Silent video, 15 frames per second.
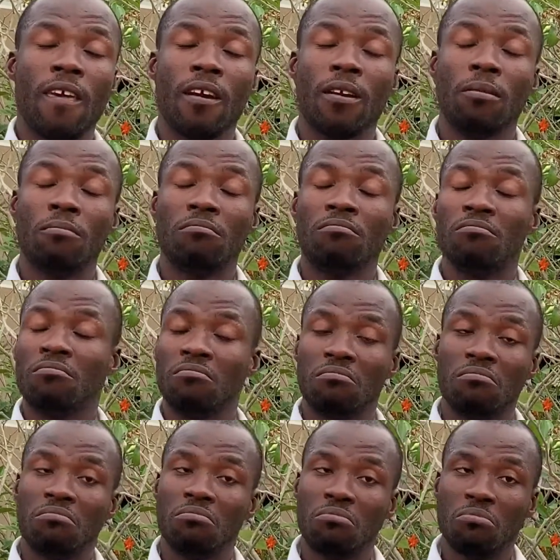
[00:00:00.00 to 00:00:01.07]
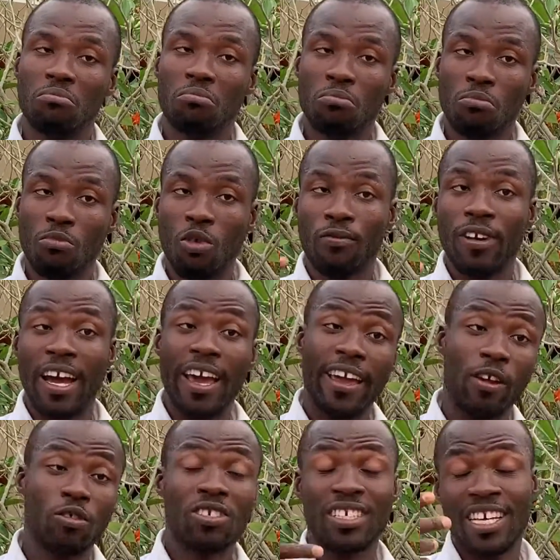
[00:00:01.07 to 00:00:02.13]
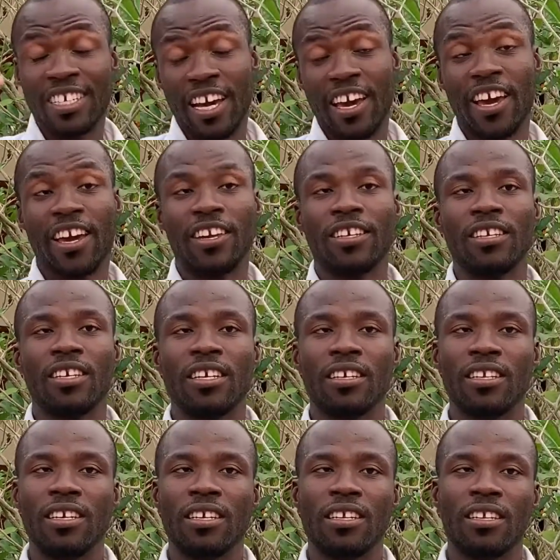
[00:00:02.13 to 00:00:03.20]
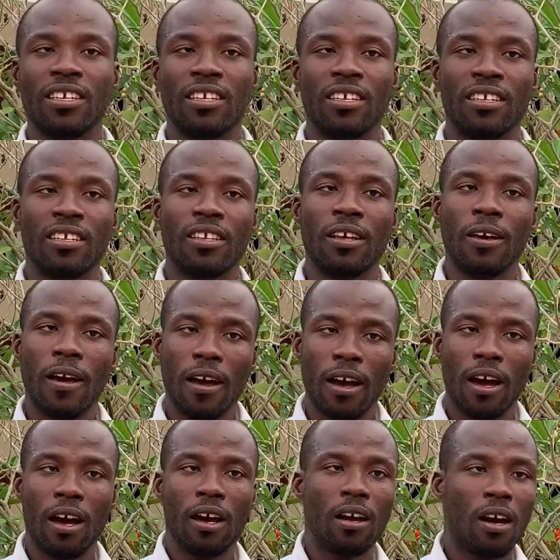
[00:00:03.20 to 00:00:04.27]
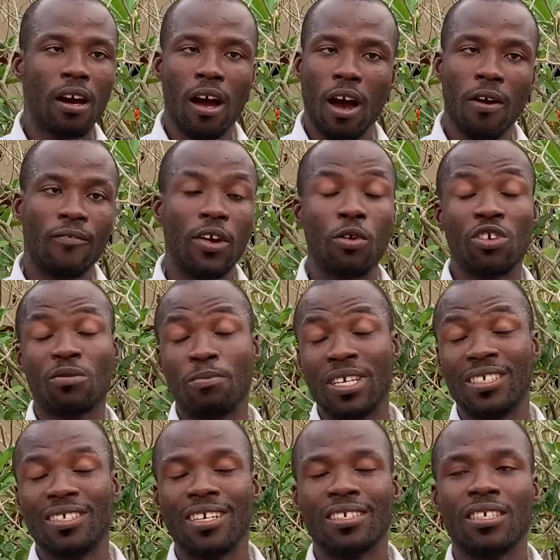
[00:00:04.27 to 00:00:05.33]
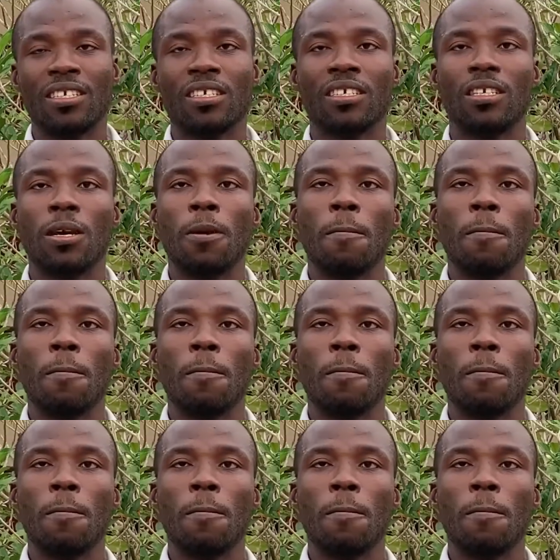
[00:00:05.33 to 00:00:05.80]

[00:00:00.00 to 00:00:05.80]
um, move ahead or surge ahead in, in, in our various businesses.